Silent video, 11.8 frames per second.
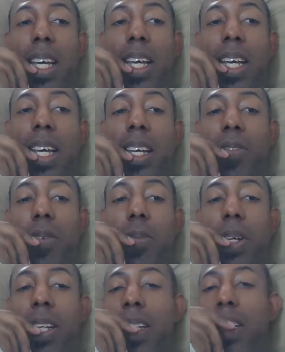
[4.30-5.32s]
Hey
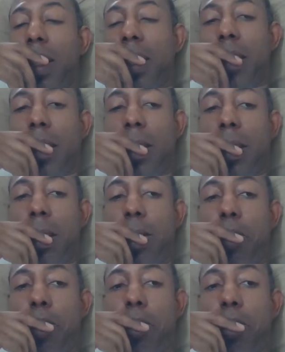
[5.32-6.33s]
everybody.
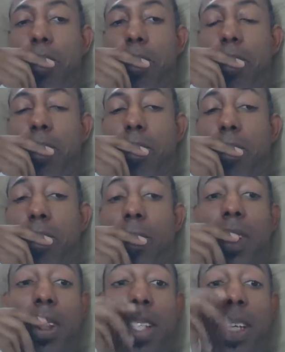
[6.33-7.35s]

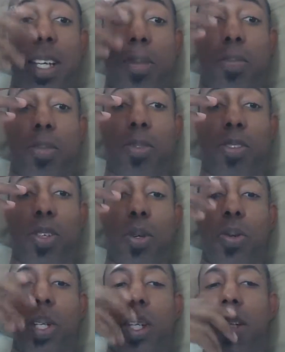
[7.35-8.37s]
Yeah.
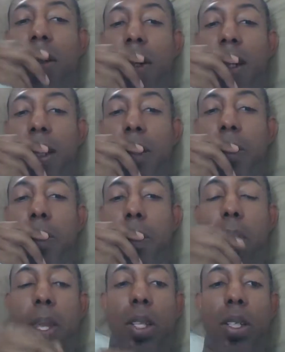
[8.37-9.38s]
So here I am.
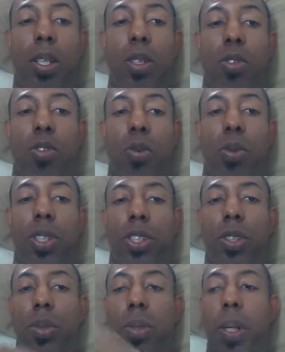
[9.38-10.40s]
Long story
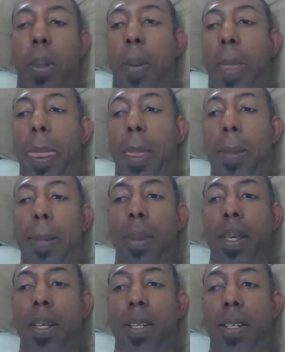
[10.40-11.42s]
short,
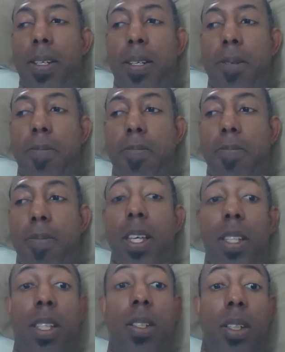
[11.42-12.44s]
and
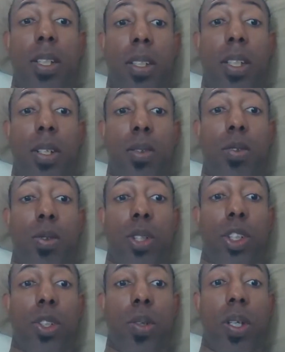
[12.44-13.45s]
literally long story
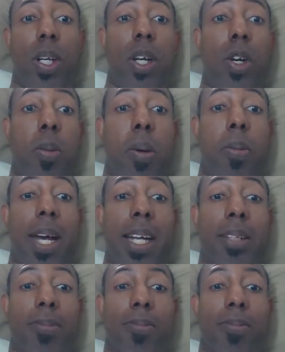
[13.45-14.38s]
short, I hurt my back.